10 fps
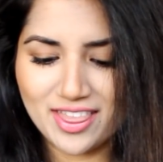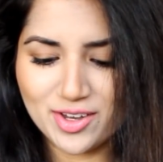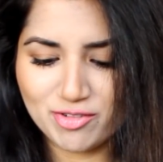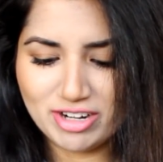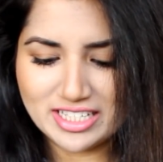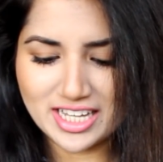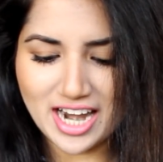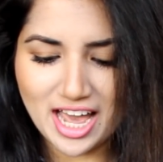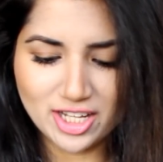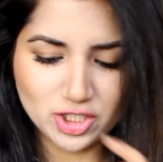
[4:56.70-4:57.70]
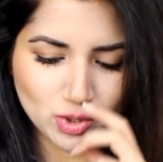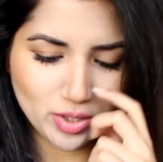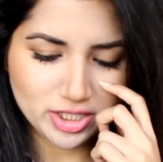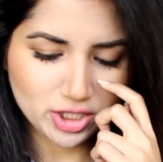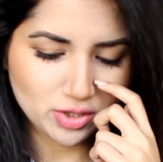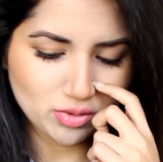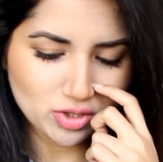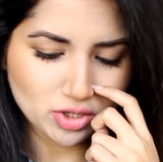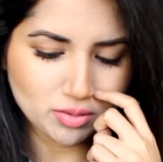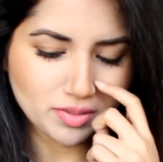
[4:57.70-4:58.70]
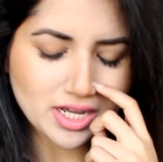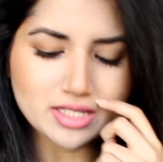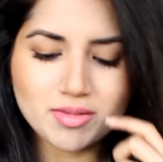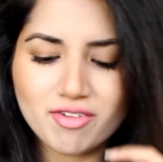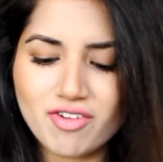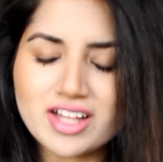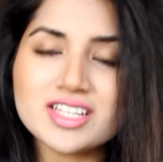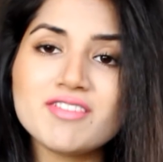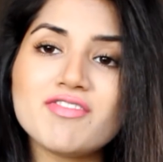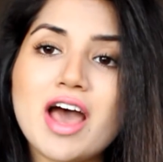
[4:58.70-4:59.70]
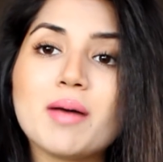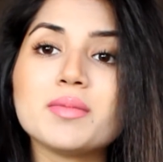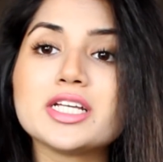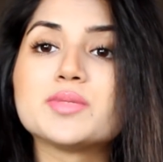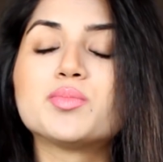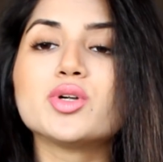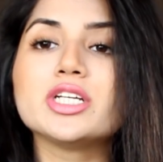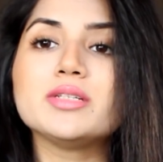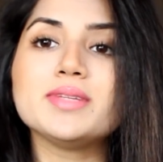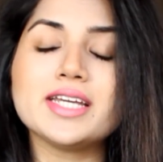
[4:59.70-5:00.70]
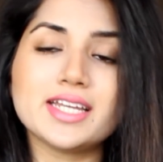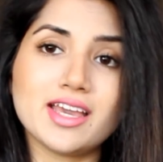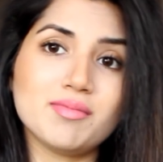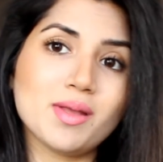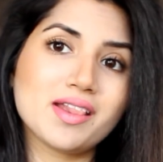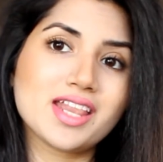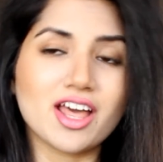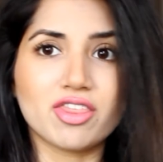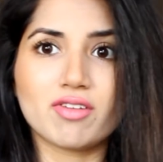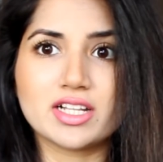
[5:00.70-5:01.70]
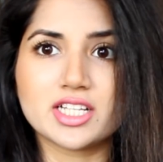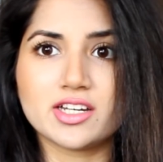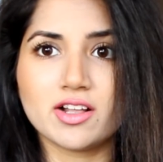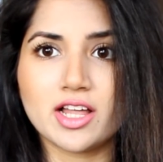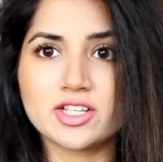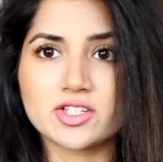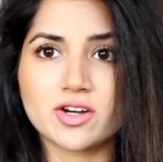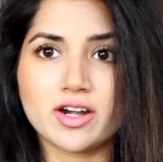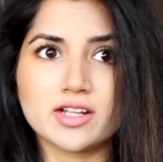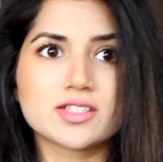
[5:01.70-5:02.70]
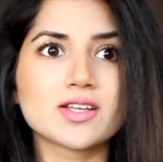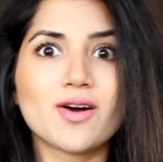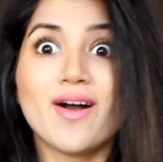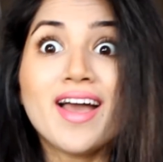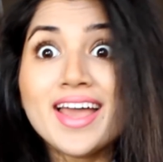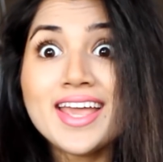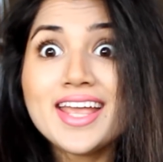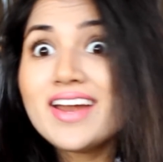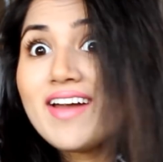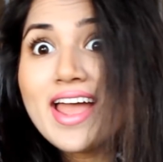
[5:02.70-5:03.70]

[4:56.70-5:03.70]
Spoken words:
The reason I joined YouTube, because my friends and families bullied me and gave me death threats until I started. So here